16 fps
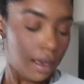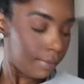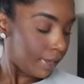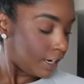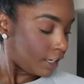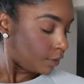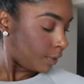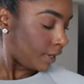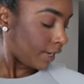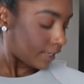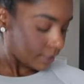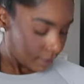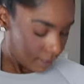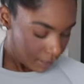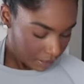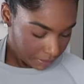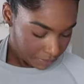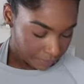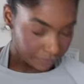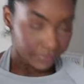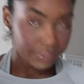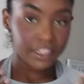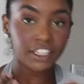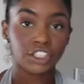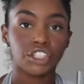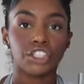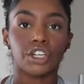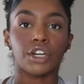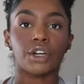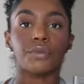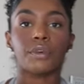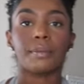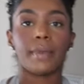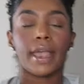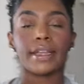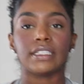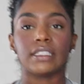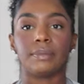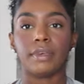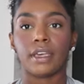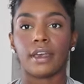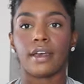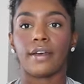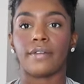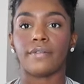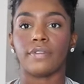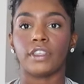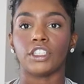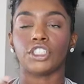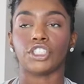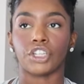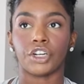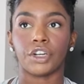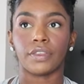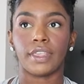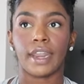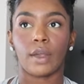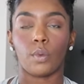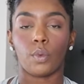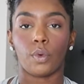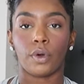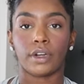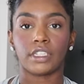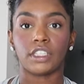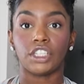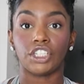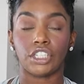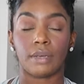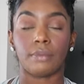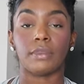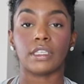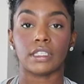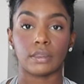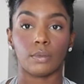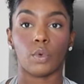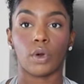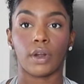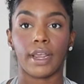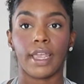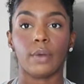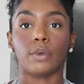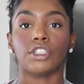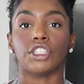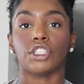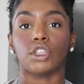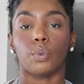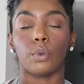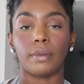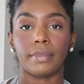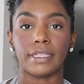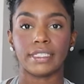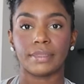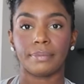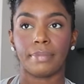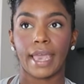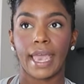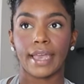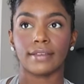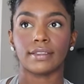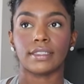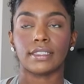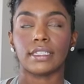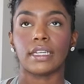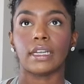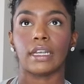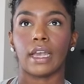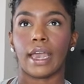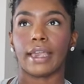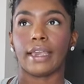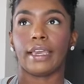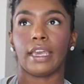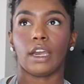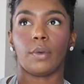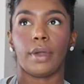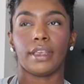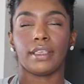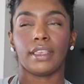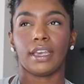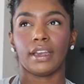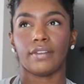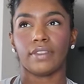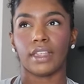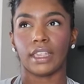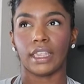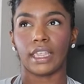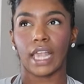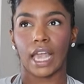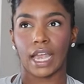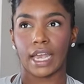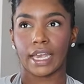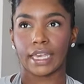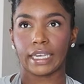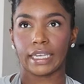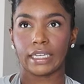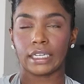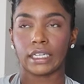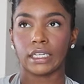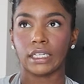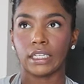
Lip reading: it is what it is. This shirt reminds me of the shirt that I wore to the gym this morning, which is a Women's Best. I can't quite think of the line.